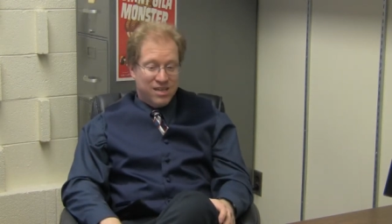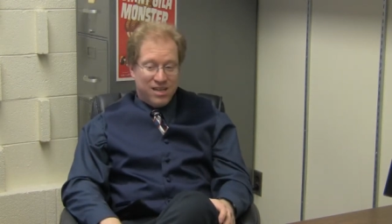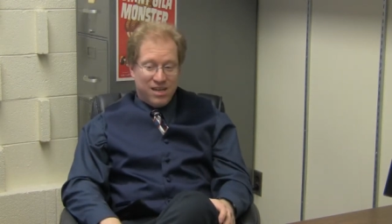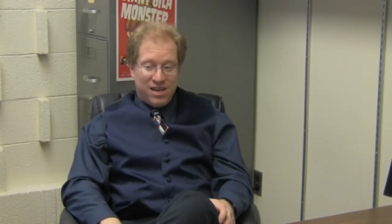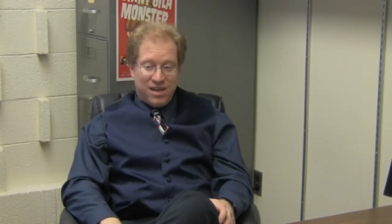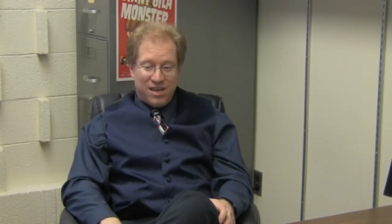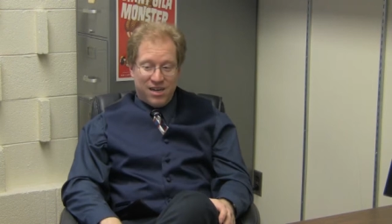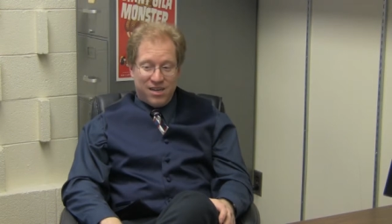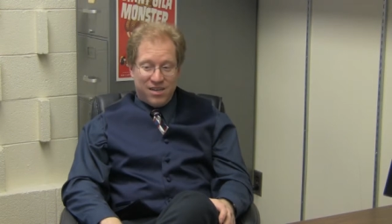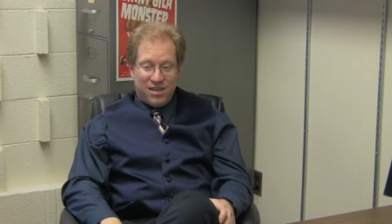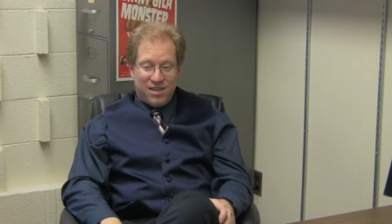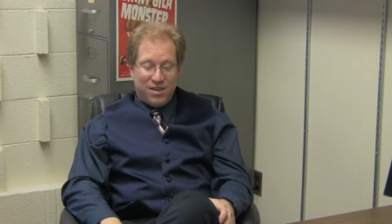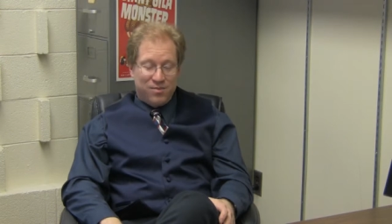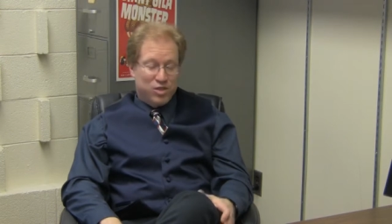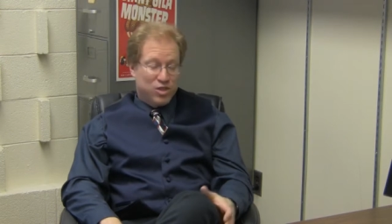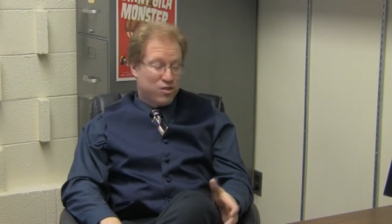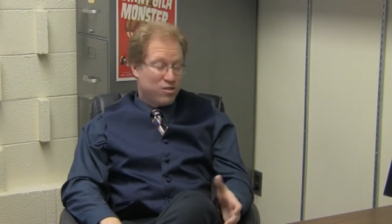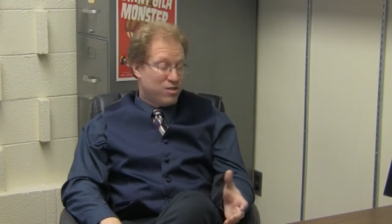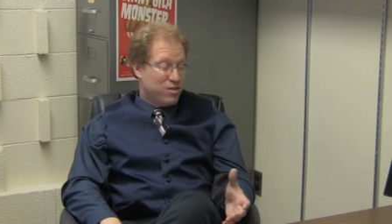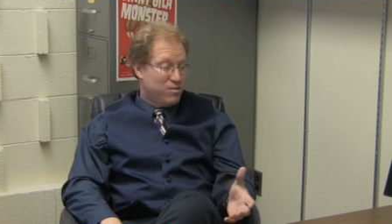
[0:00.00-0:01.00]
I'm
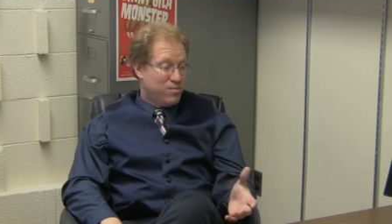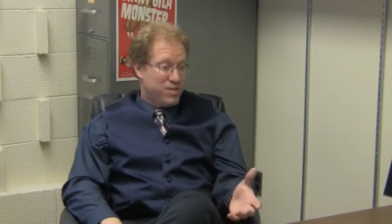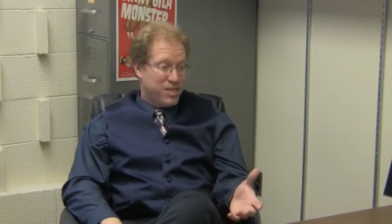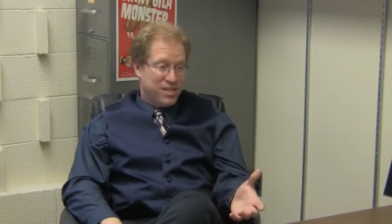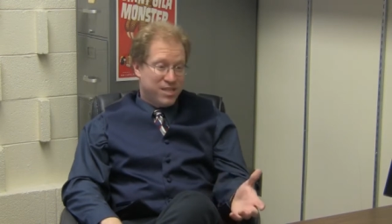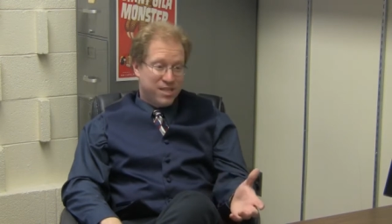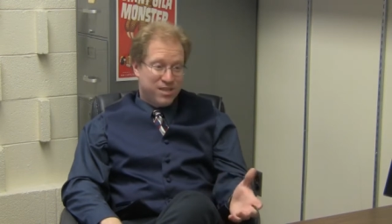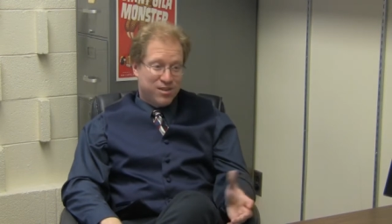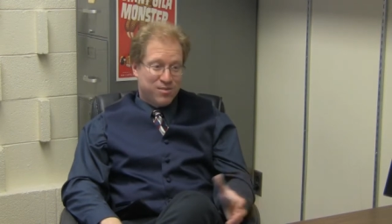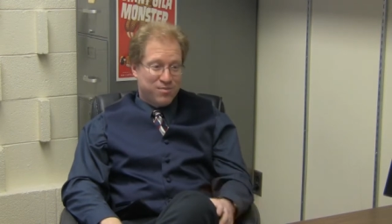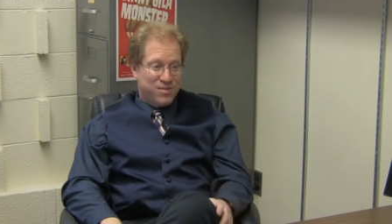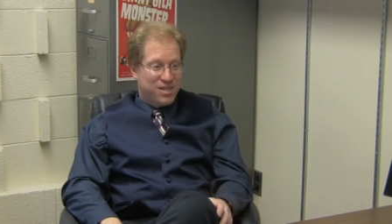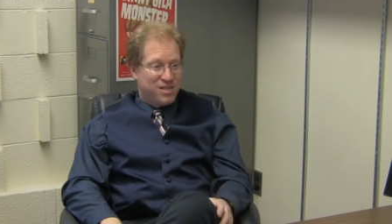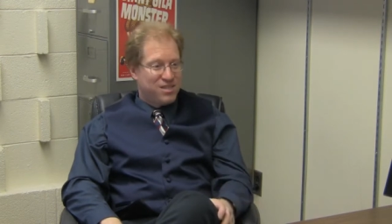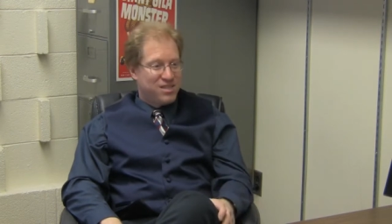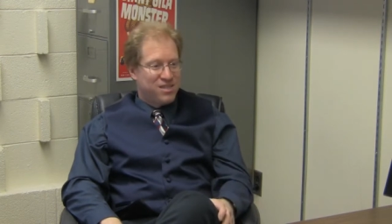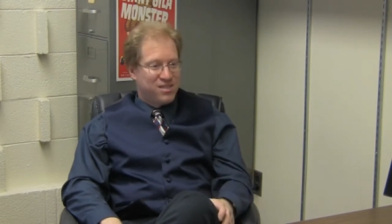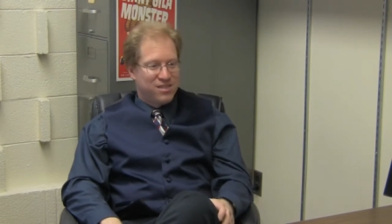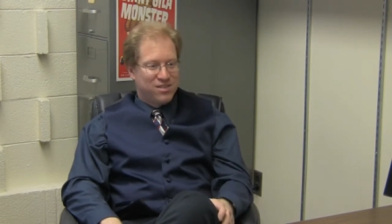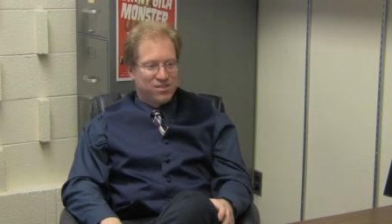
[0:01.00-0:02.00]
sure they'll be there, but
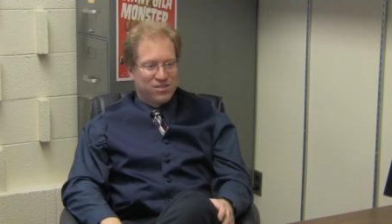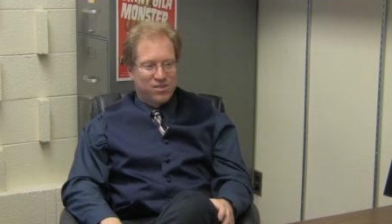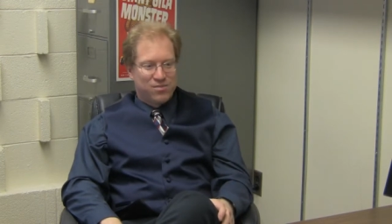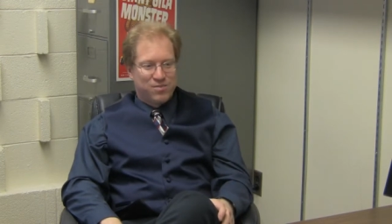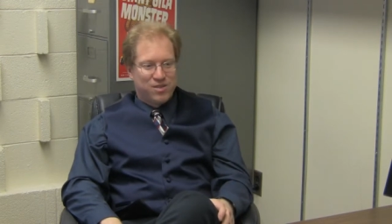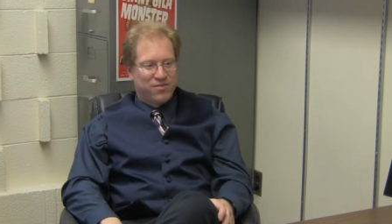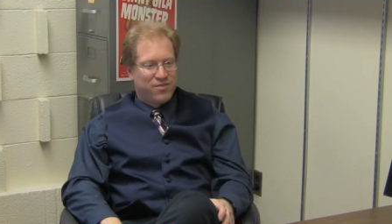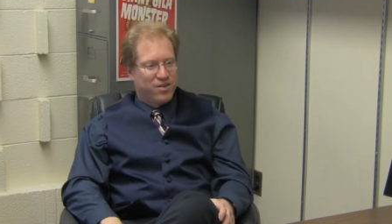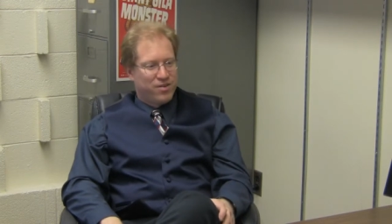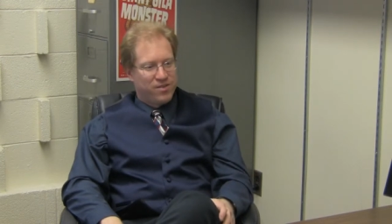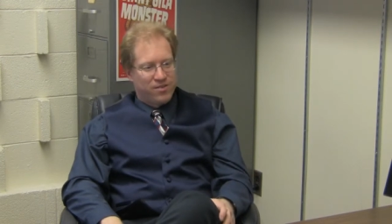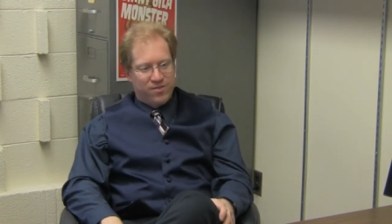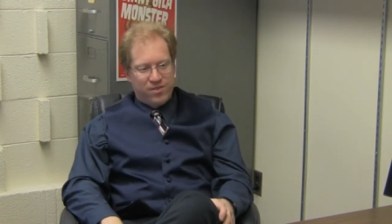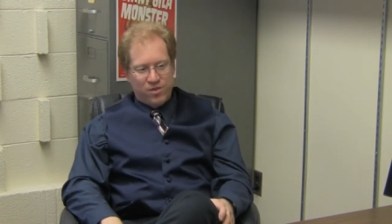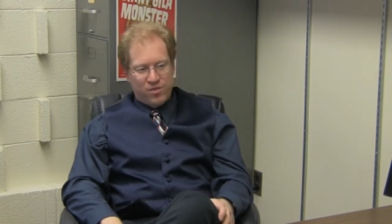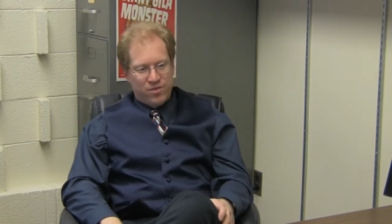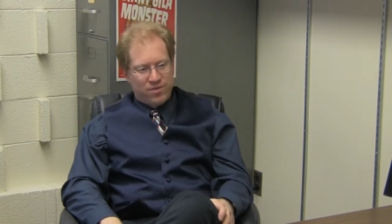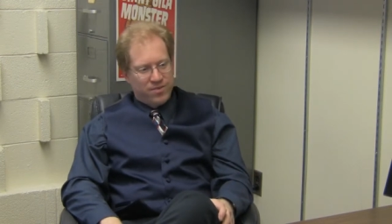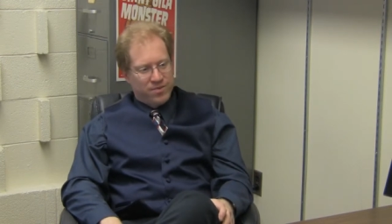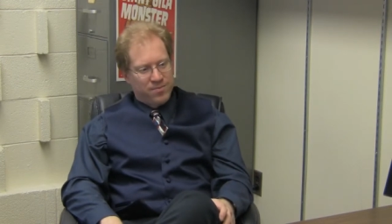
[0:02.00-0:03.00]
there's going to be very
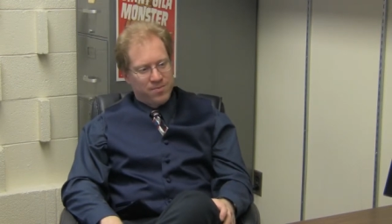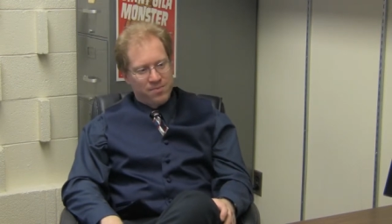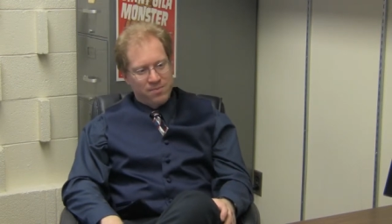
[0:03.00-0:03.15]
few of them.